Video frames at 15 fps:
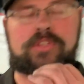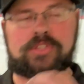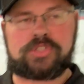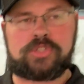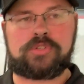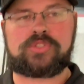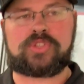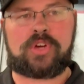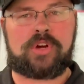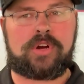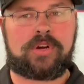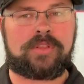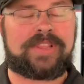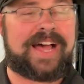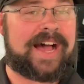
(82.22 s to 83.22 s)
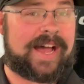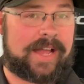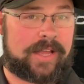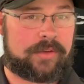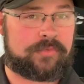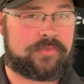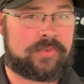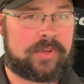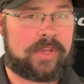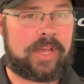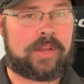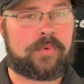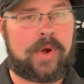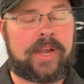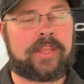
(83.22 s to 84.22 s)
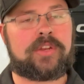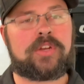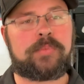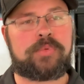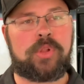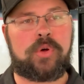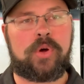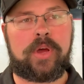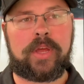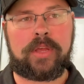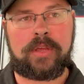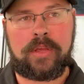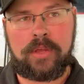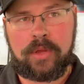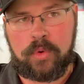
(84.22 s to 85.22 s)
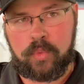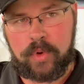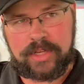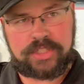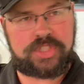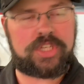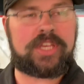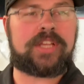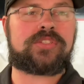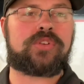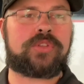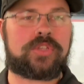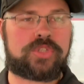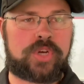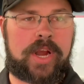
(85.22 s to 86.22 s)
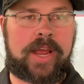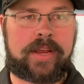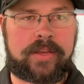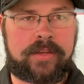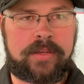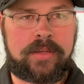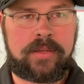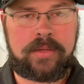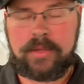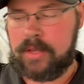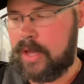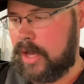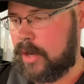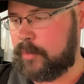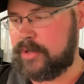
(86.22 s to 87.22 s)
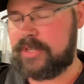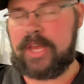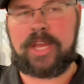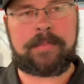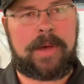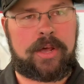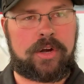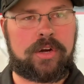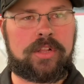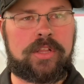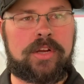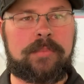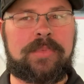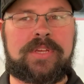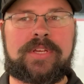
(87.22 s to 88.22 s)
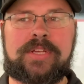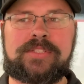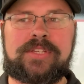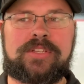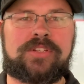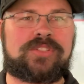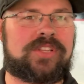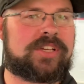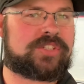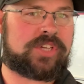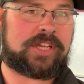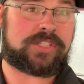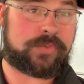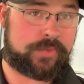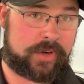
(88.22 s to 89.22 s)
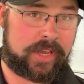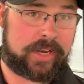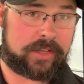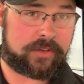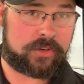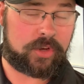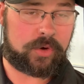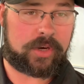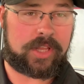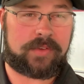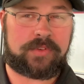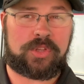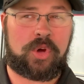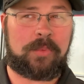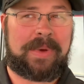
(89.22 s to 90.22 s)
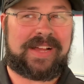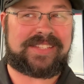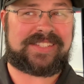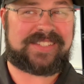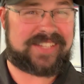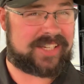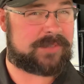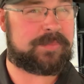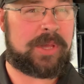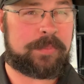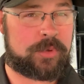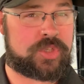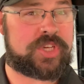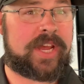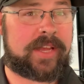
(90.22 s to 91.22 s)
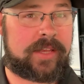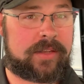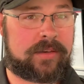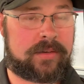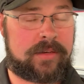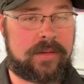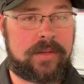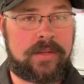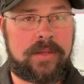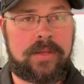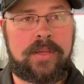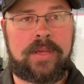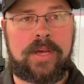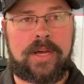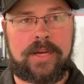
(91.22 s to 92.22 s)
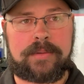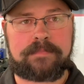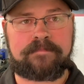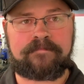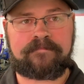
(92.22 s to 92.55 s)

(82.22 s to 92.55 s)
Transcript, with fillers: the chutes are live and ready to deploy when she gets on the track. Uh, we take them out earlier because then there's less chances we're getting to do it, even though about six people check. Um,